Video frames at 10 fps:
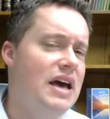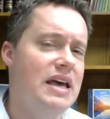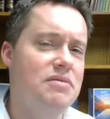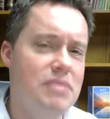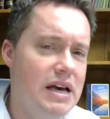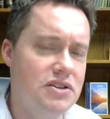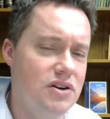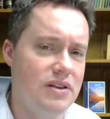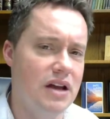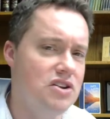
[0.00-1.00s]
He makes
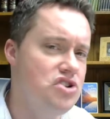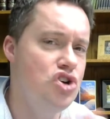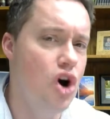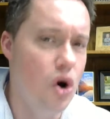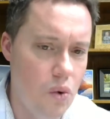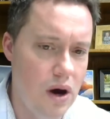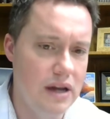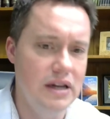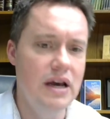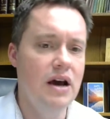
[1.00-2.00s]
sure that no
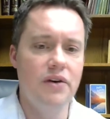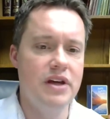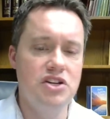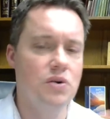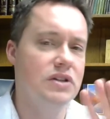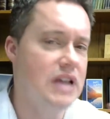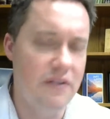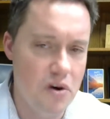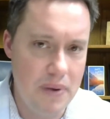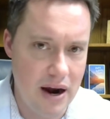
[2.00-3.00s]
one or that you'll
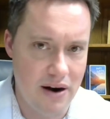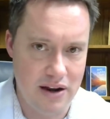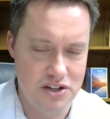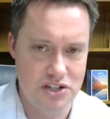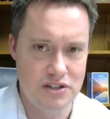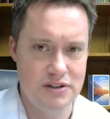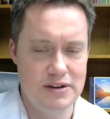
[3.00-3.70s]
never perish.